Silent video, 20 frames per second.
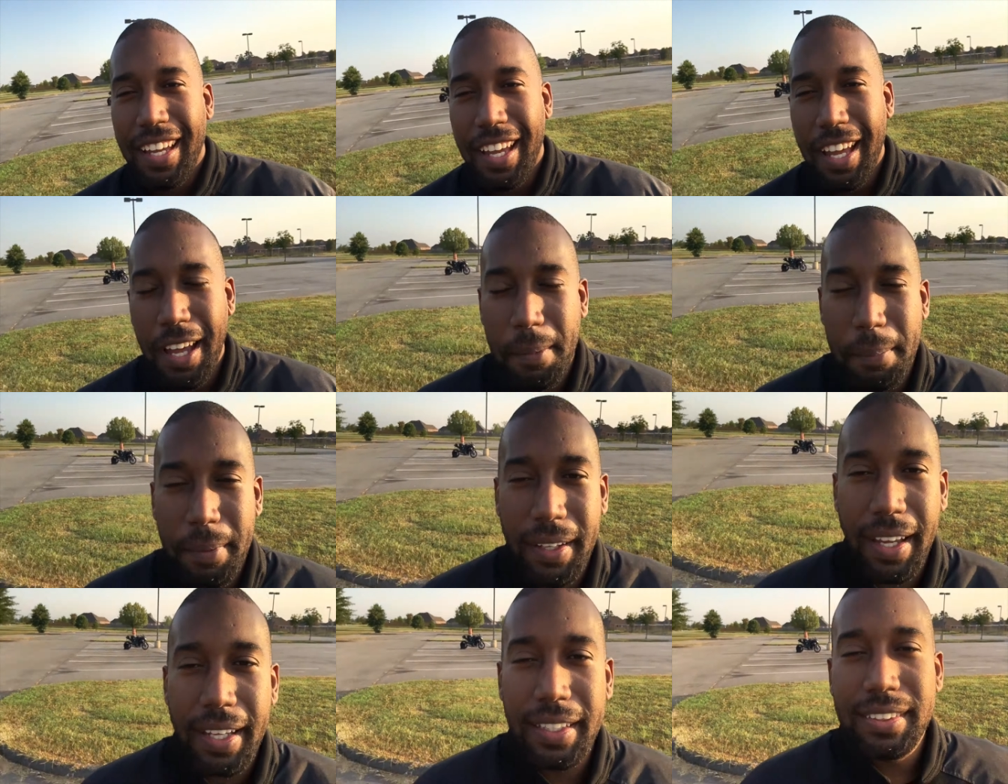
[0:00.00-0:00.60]
Uh,
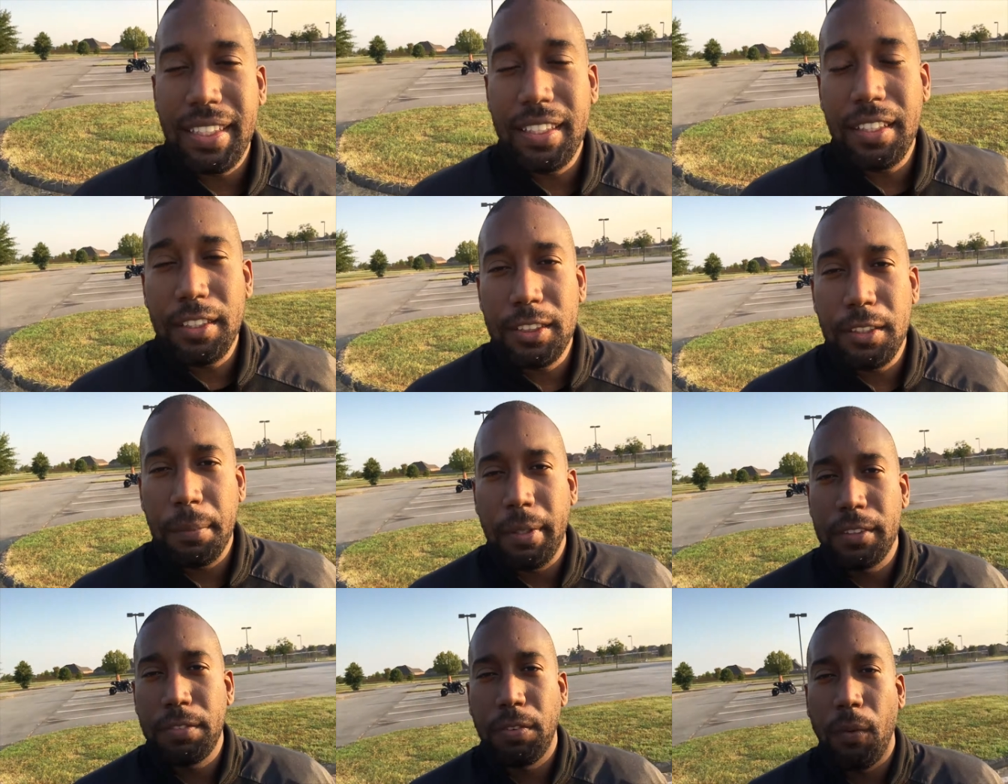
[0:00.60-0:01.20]
but guys, thank you
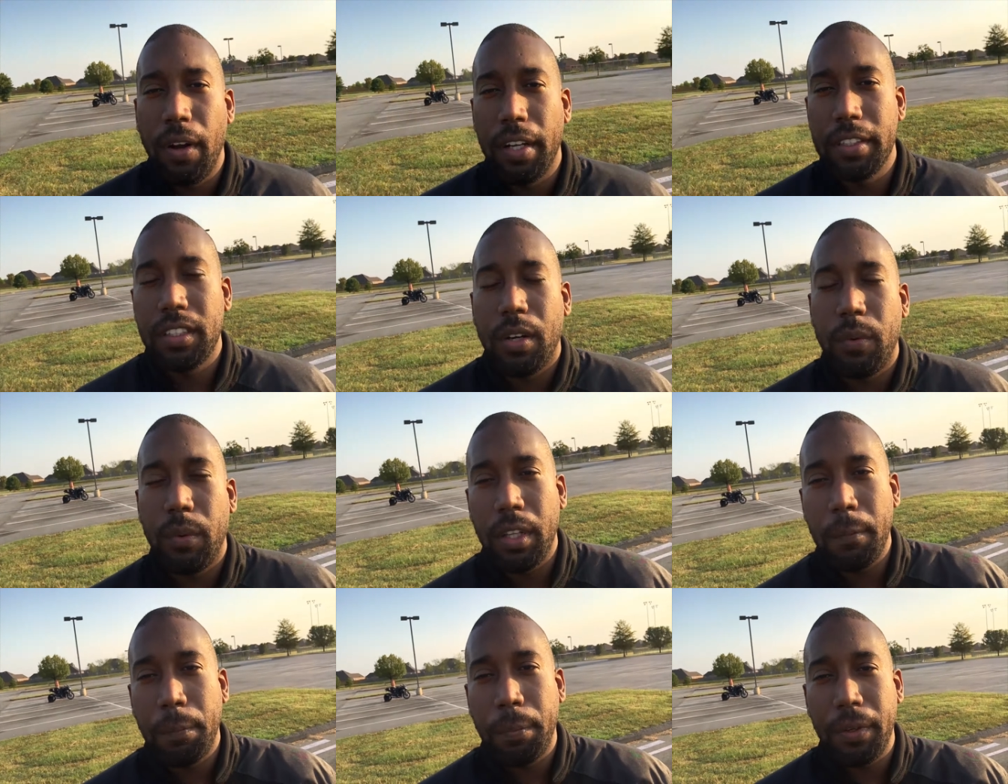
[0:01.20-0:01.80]
so much for watching. I
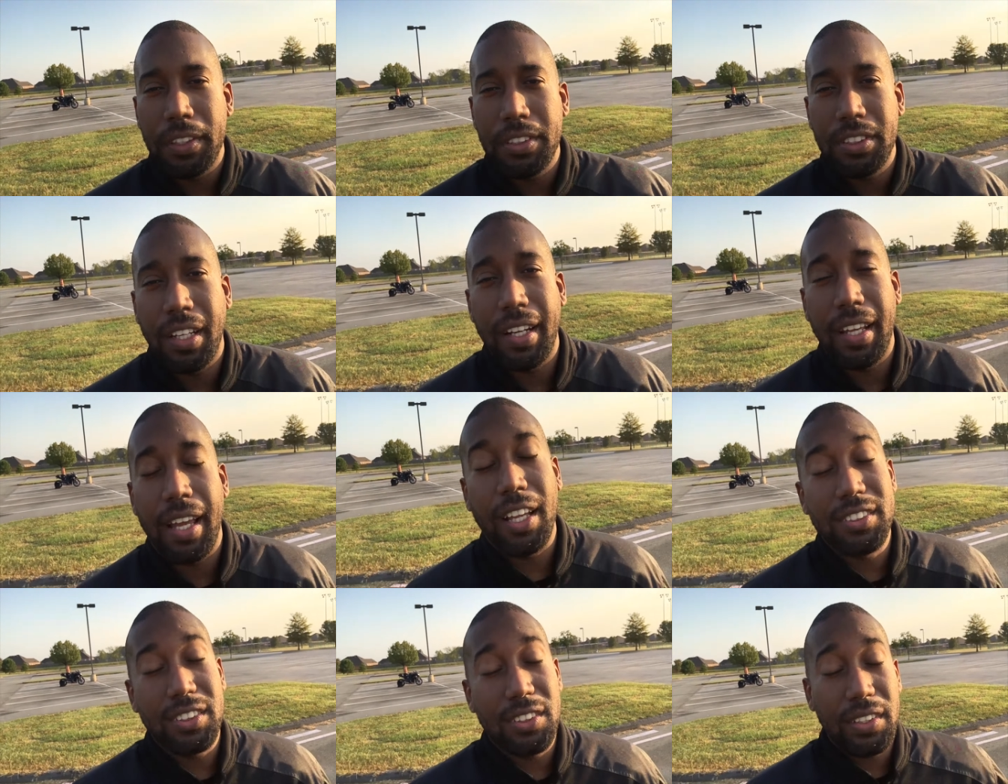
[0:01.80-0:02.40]
really appreciate
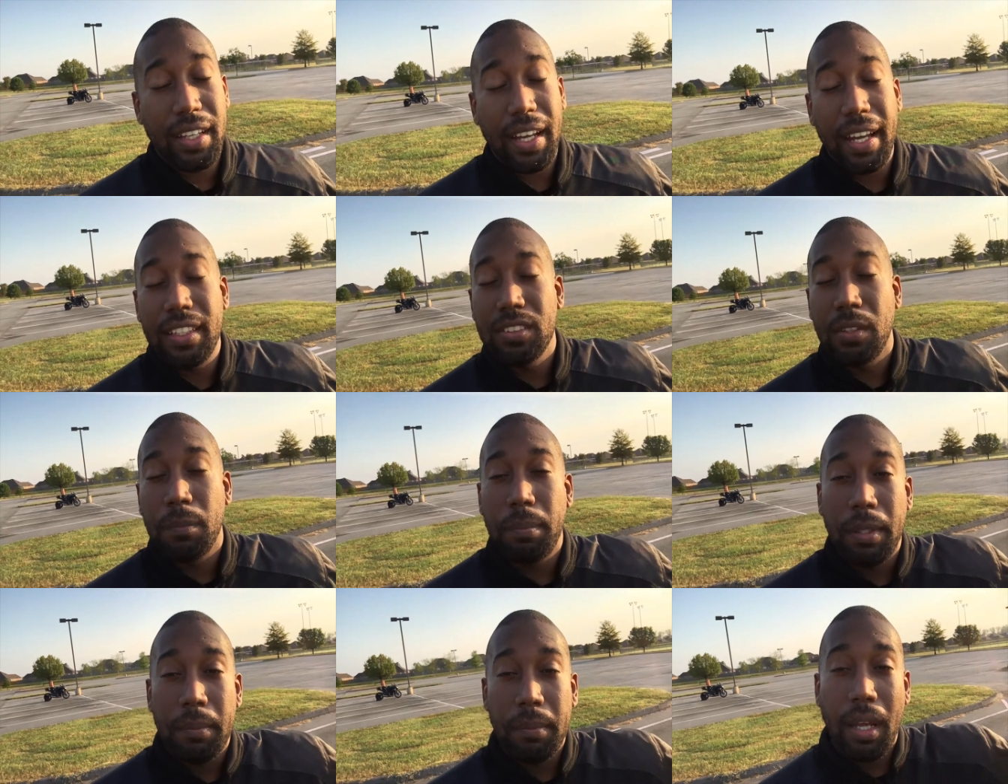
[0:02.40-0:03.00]
it. I'll see you guys
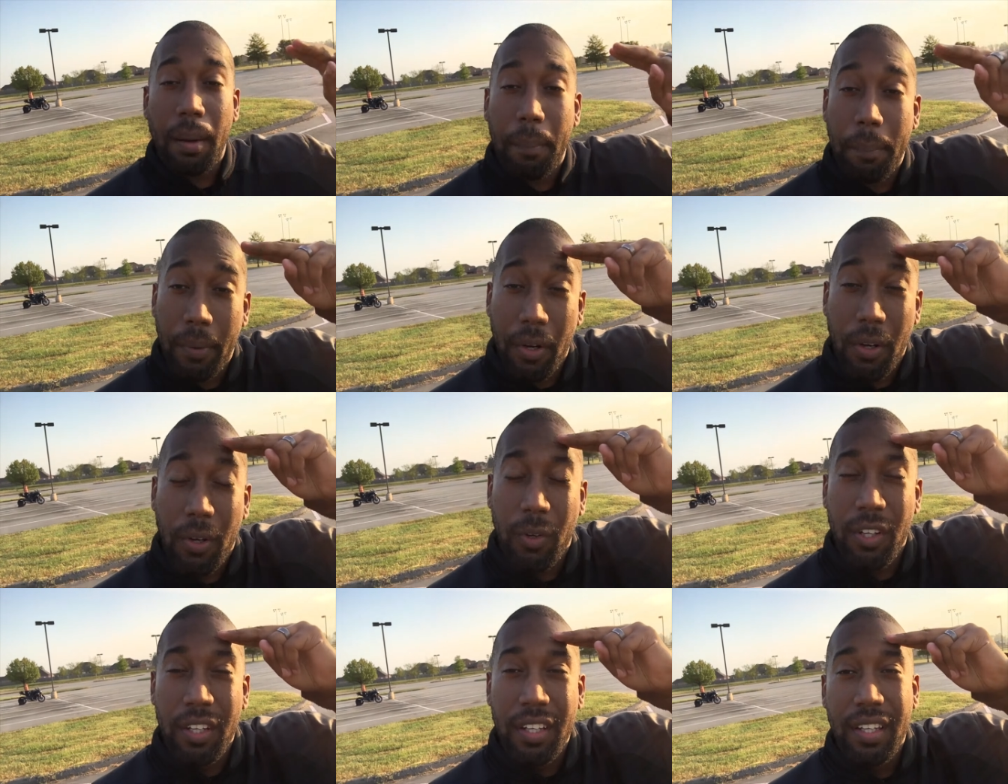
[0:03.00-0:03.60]
on Beam.pro.
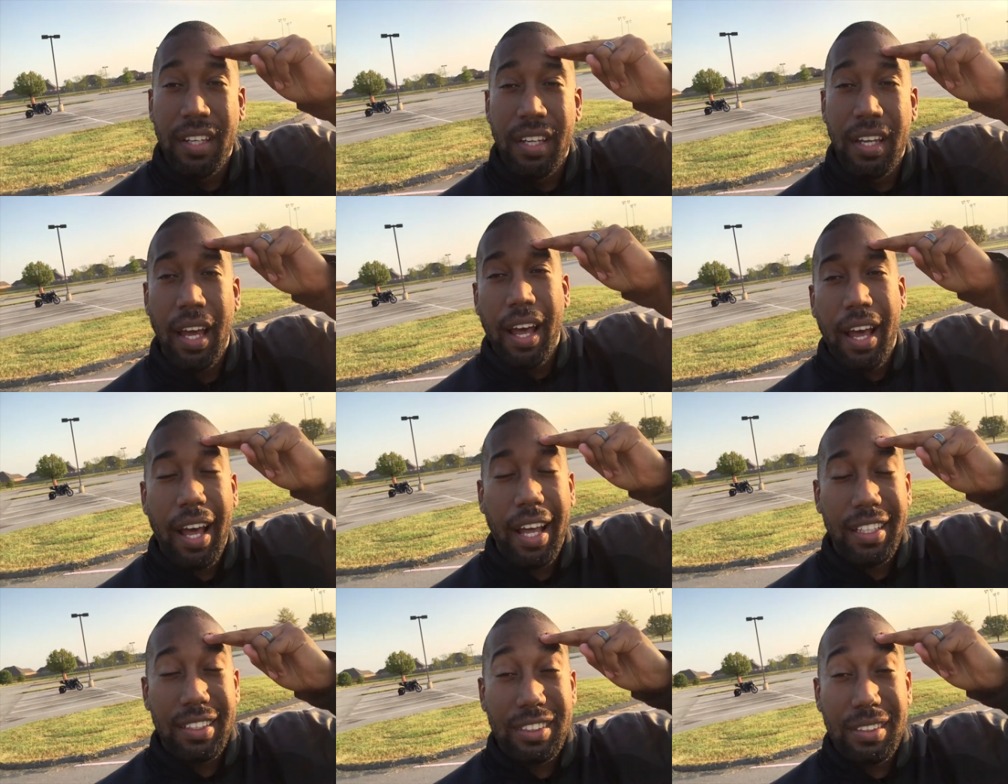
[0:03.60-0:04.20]
Pro
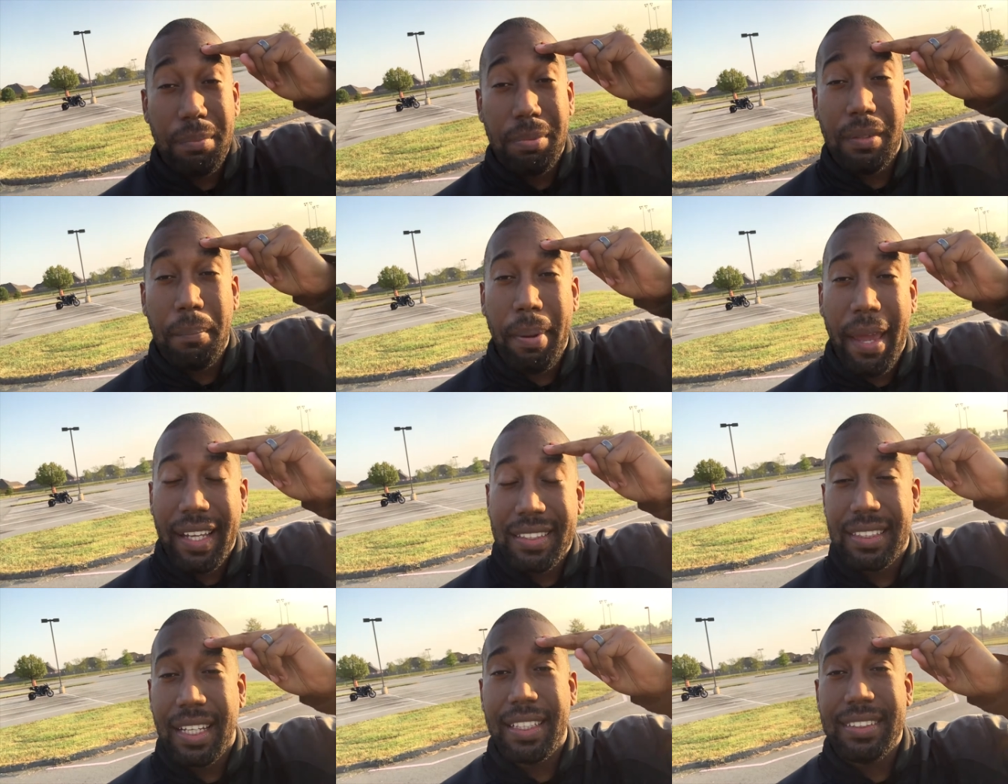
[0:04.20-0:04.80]

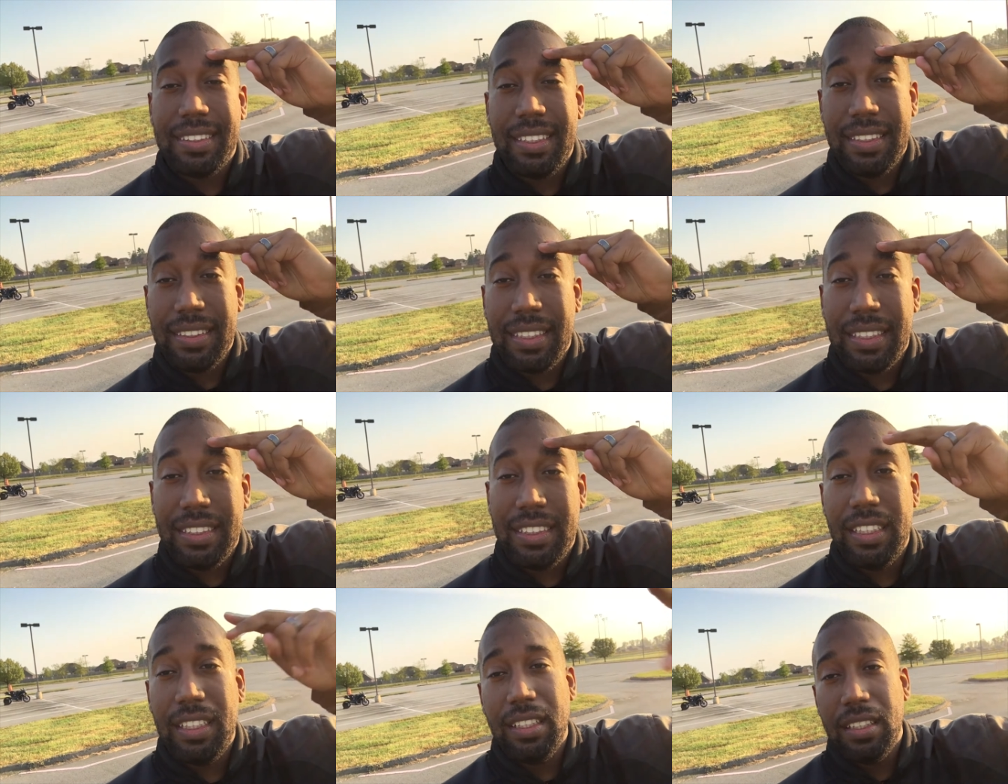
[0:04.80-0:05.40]
backslash
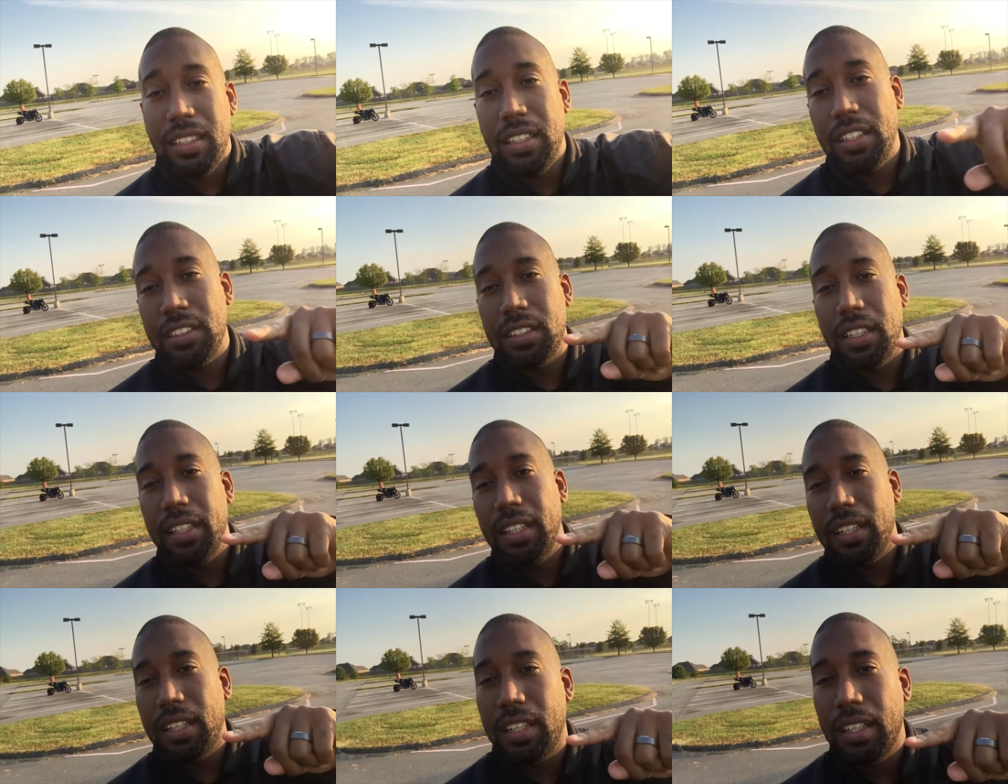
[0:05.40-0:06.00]
TTG. Here's
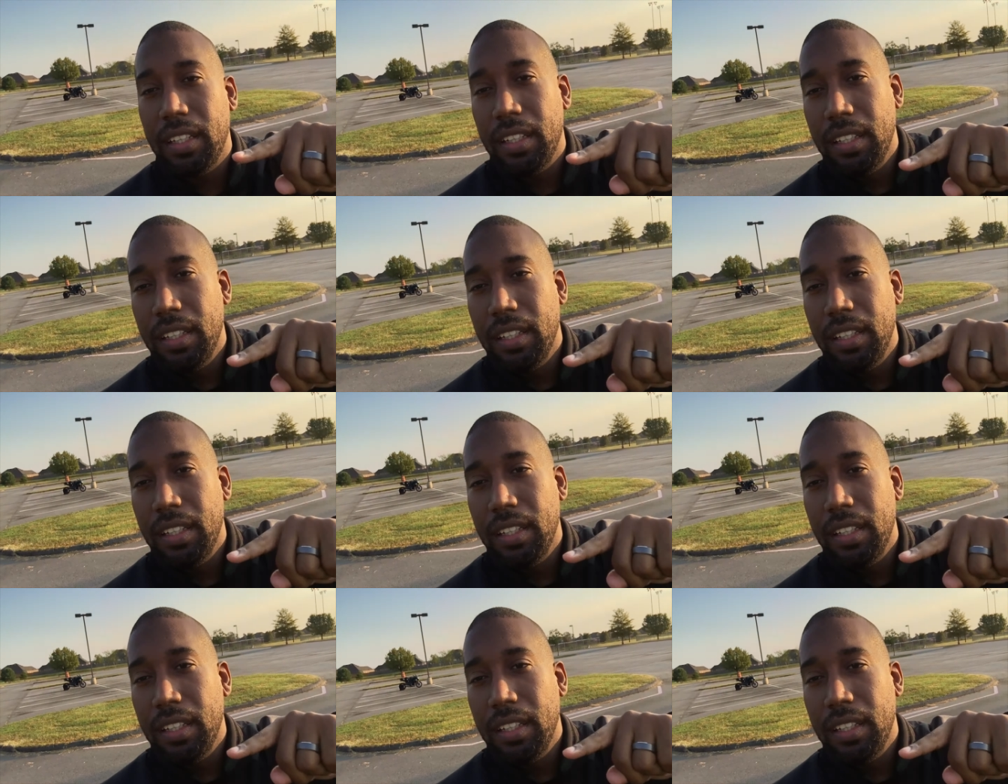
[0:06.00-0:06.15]
the link